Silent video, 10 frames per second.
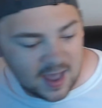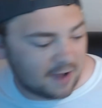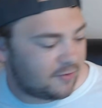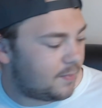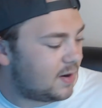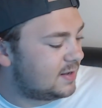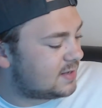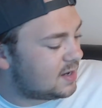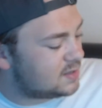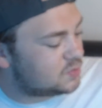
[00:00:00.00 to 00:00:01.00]
everybody
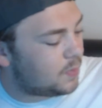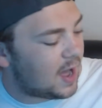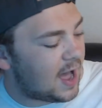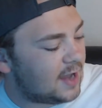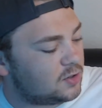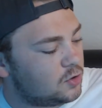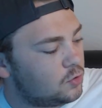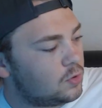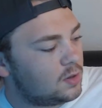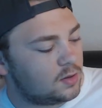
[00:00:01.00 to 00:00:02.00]
does, but I
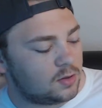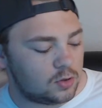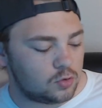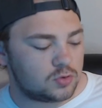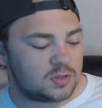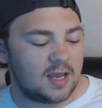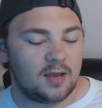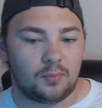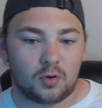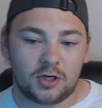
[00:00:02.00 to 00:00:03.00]
do use a
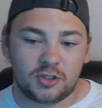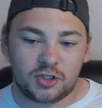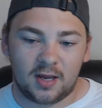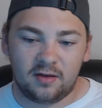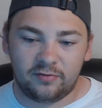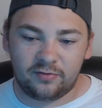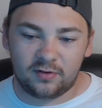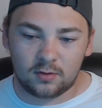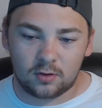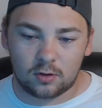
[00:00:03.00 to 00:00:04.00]
pre-shave
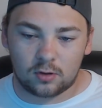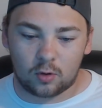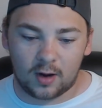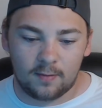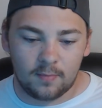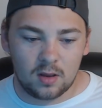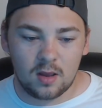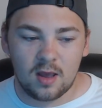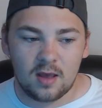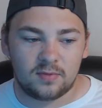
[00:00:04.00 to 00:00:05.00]
cream.
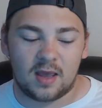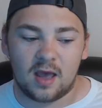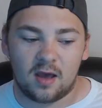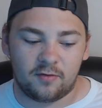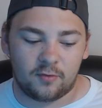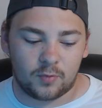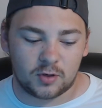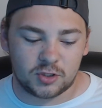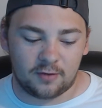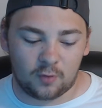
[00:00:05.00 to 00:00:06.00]
They have a
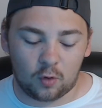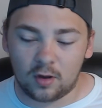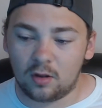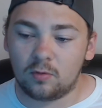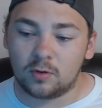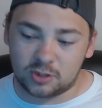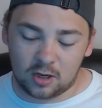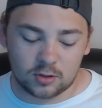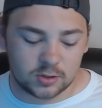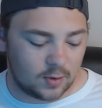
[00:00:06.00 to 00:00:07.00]
pre-shave oil, which I
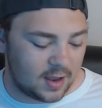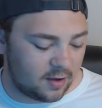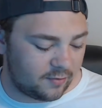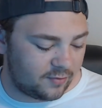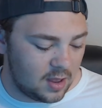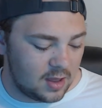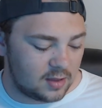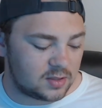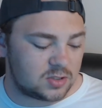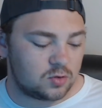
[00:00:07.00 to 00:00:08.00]
also have.
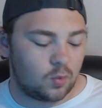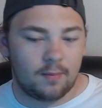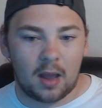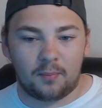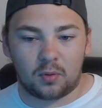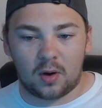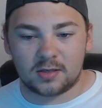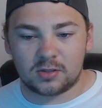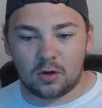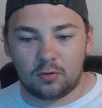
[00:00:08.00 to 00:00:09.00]
This is the one by
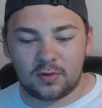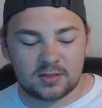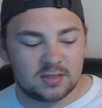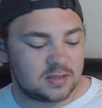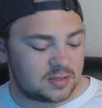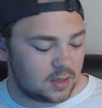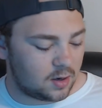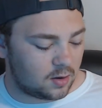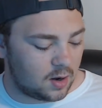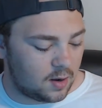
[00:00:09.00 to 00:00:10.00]
Parasso. This is
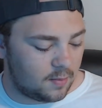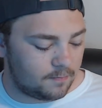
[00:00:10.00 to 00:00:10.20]
their, oh